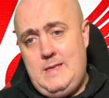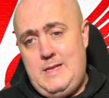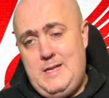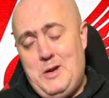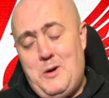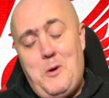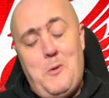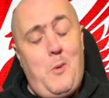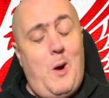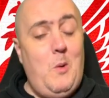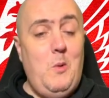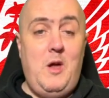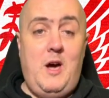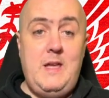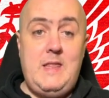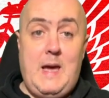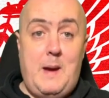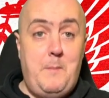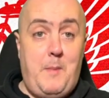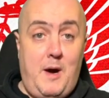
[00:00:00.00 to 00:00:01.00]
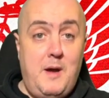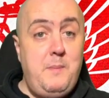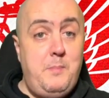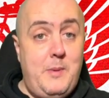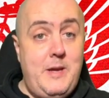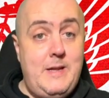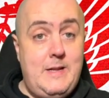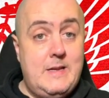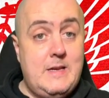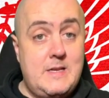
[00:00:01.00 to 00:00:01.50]
you know, I won't lie, that might
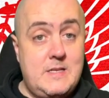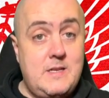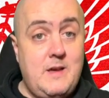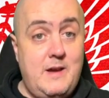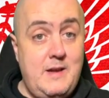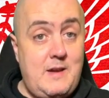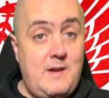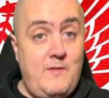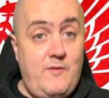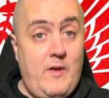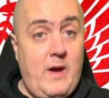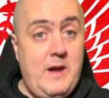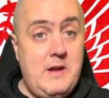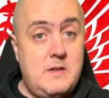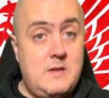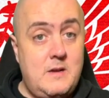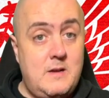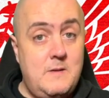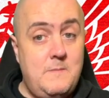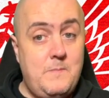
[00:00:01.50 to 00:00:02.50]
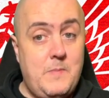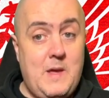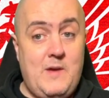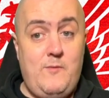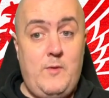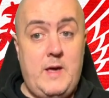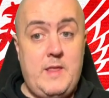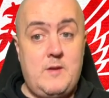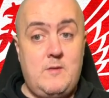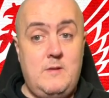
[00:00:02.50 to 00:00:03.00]
be the deciding factor
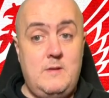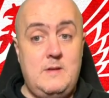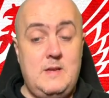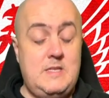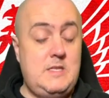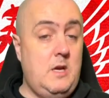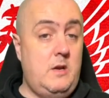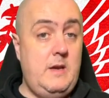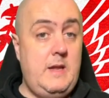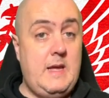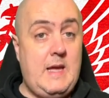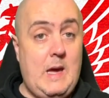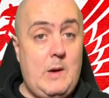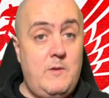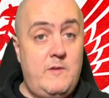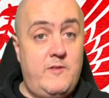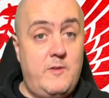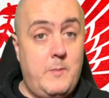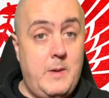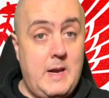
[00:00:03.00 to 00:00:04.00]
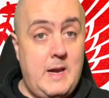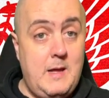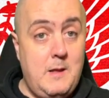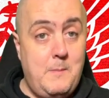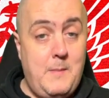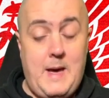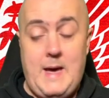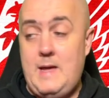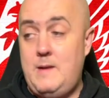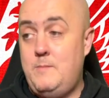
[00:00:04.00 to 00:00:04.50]
of whether I certainly get one for my
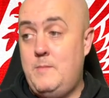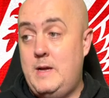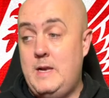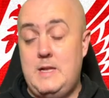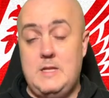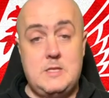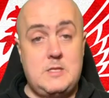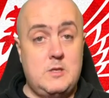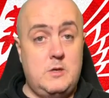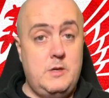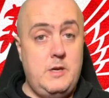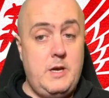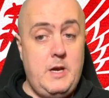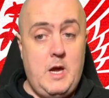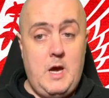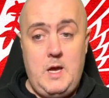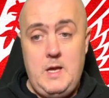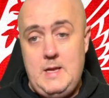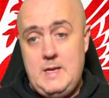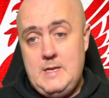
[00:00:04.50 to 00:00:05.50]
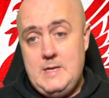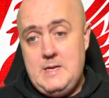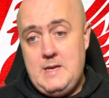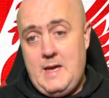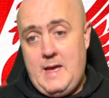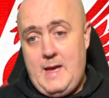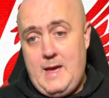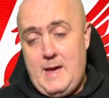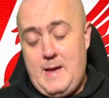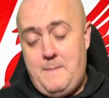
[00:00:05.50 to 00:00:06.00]
little man, my little son, or not.
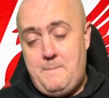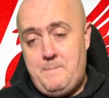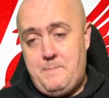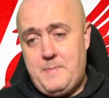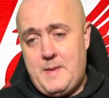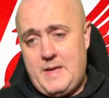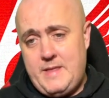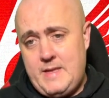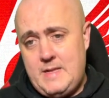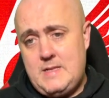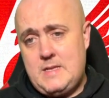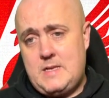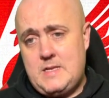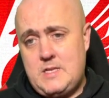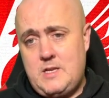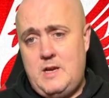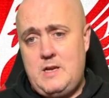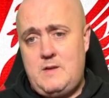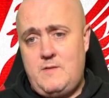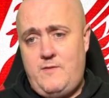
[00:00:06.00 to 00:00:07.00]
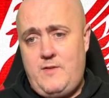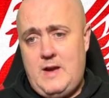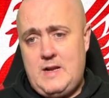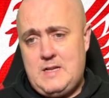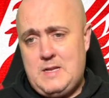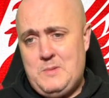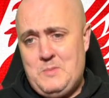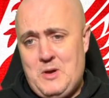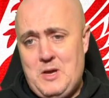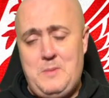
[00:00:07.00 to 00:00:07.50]
I think the deciding
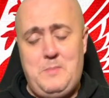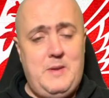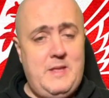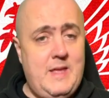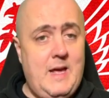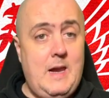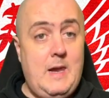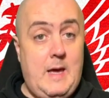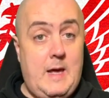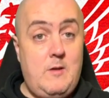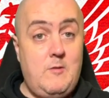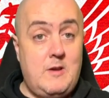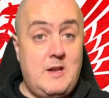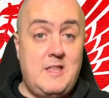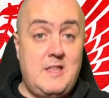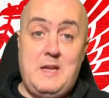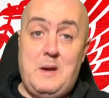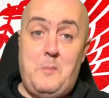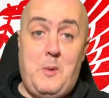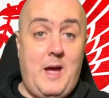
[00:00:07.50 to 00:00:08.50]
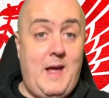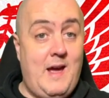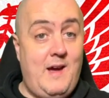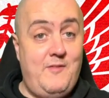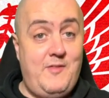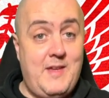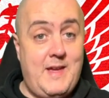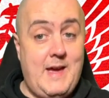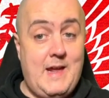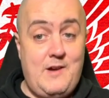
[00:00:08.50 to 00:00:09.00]
factor might be that letter, and I think I might
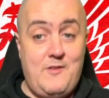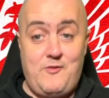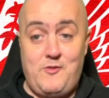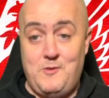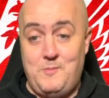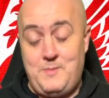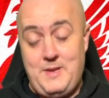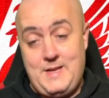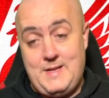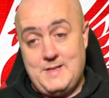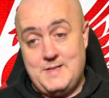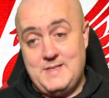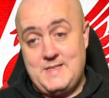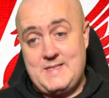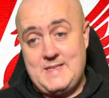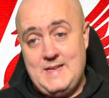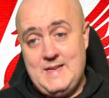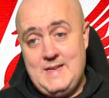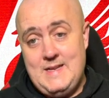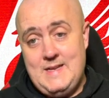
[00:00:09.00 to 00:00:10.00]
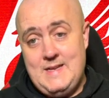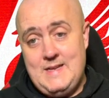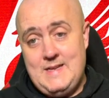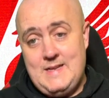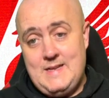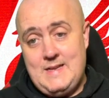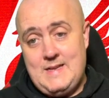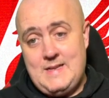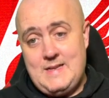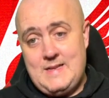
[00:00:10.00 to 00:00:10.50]
have to get it from, because
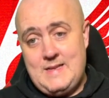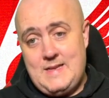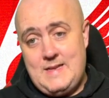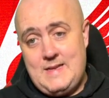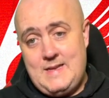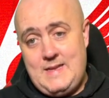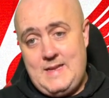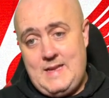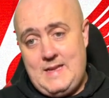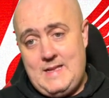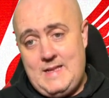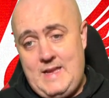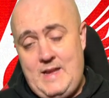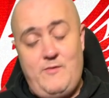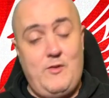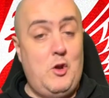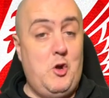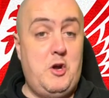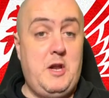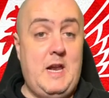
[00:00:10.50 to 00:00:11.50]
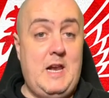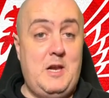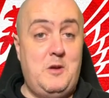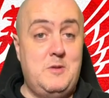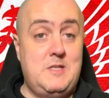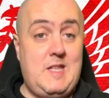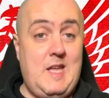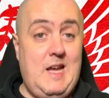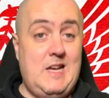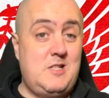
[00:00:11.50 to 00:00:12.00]
even looking at
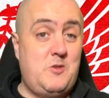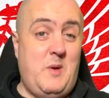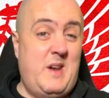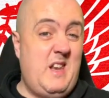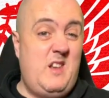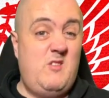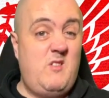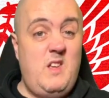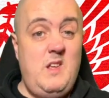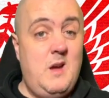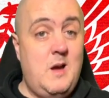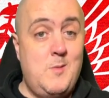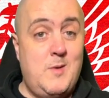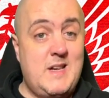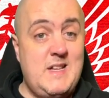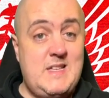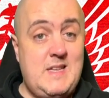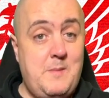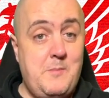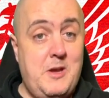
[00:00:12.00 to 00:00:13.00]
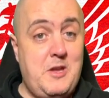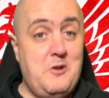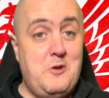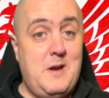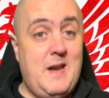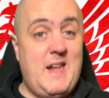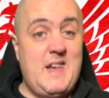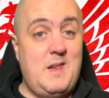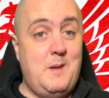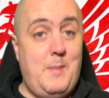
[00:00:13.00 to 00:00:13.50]
Luis Diaz 23, I want to see my
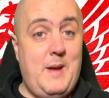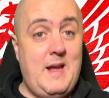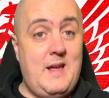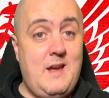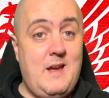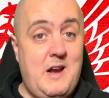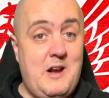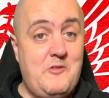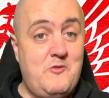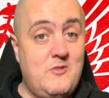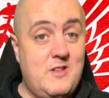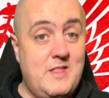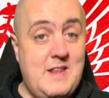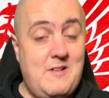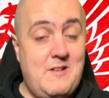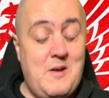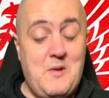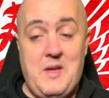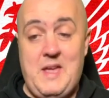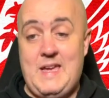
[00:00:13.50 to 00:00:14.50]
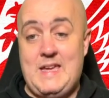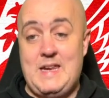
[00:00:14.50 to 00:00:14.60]
young lad in the back garden running around